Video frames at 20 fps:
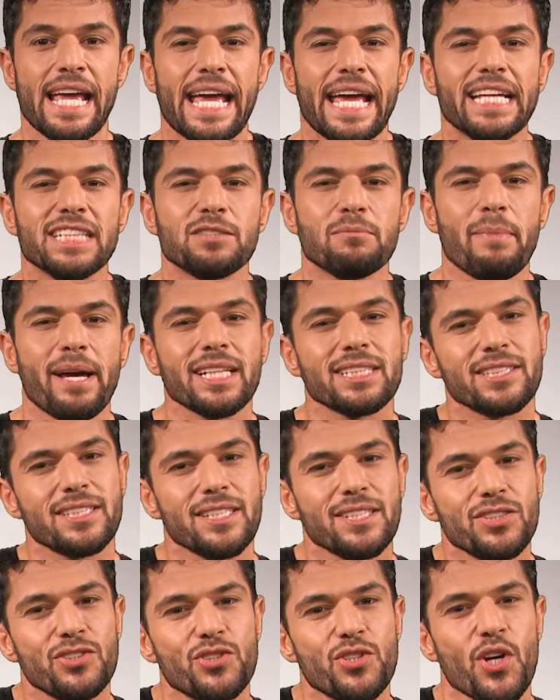His
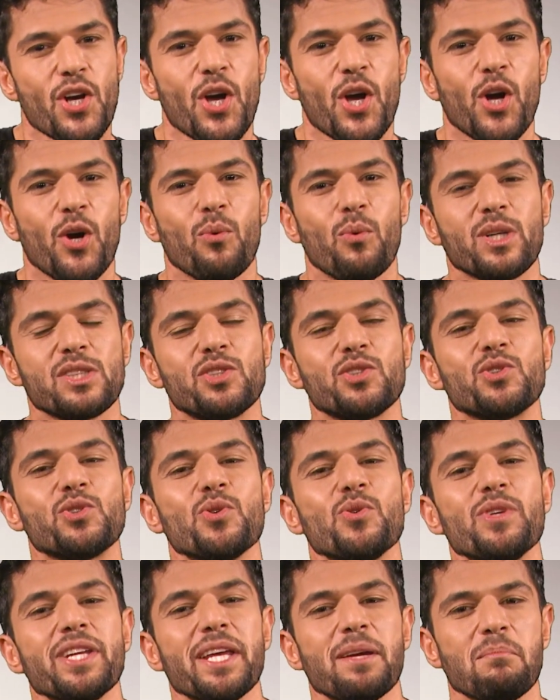message was
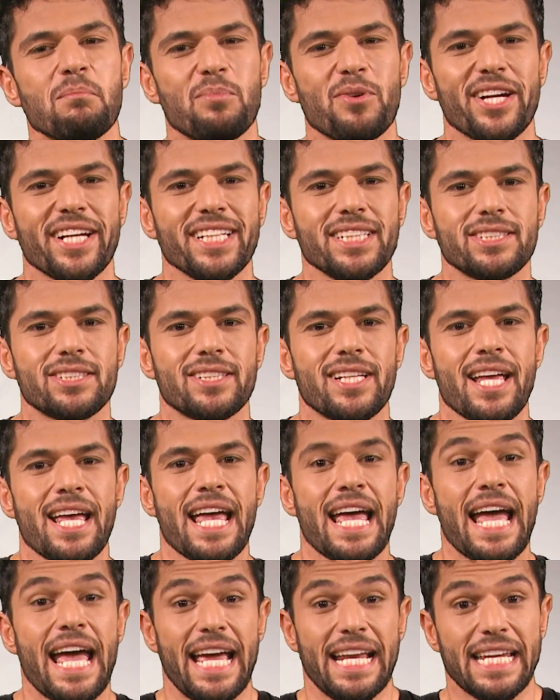soon embraced,
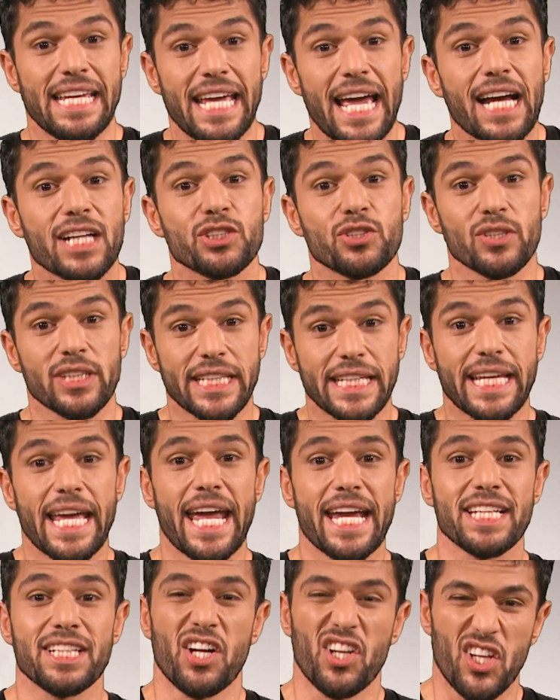and he actually
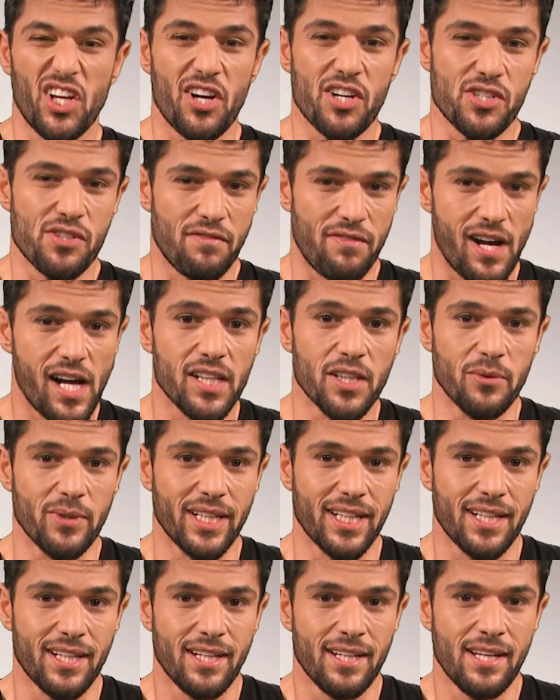gained a large
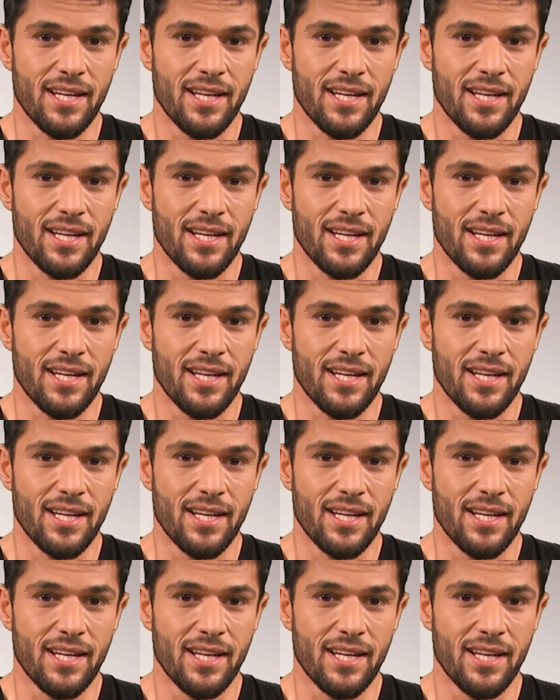following.